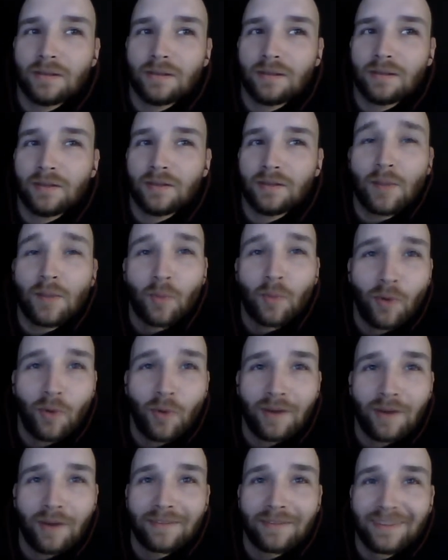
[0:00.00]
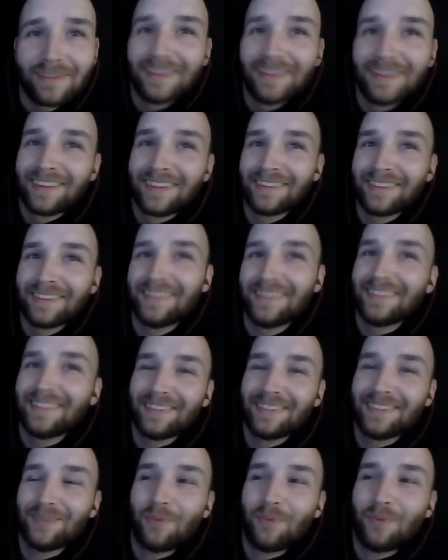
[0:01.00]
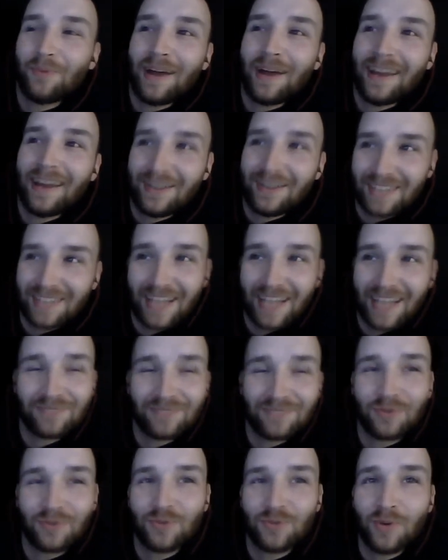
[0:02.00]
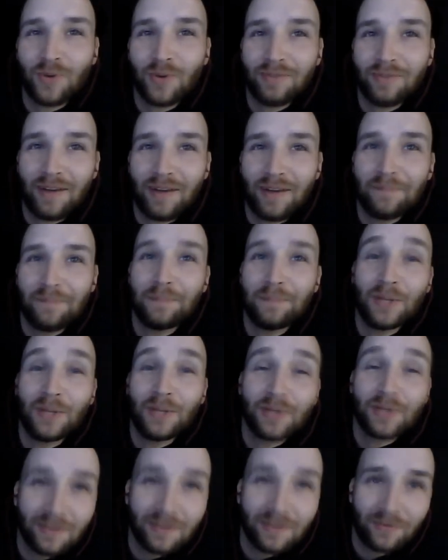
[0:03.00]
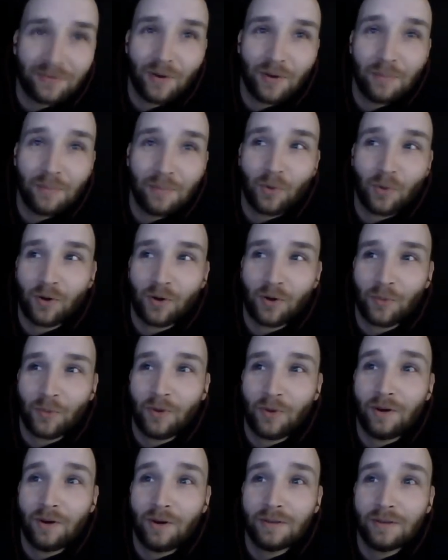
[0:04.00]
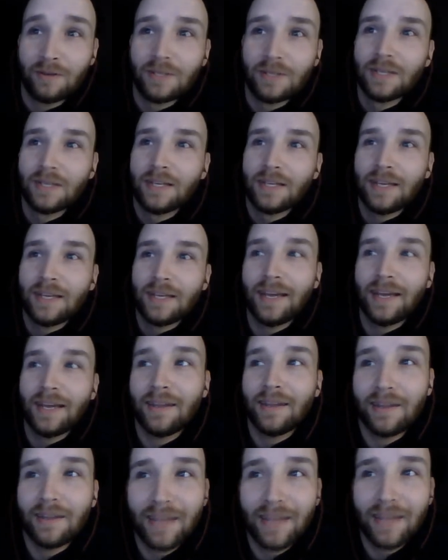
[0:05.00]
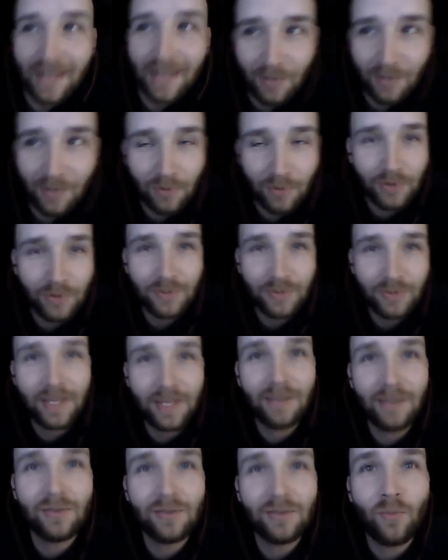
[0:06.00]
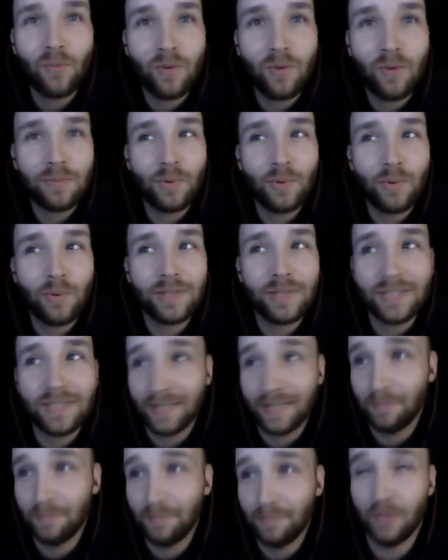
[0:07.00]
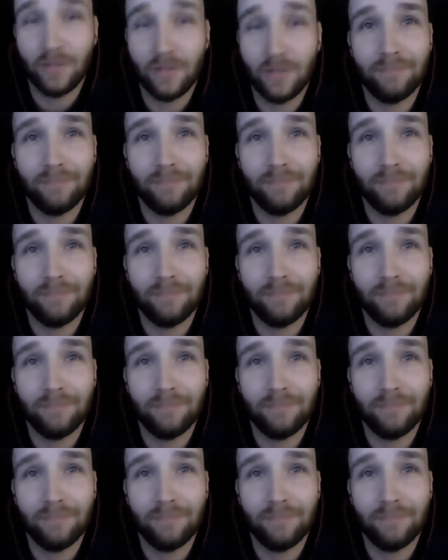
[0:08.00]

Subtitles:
number one, the White House asked for $25 billion for a border wall, and that got reduced down to $1.6 billion.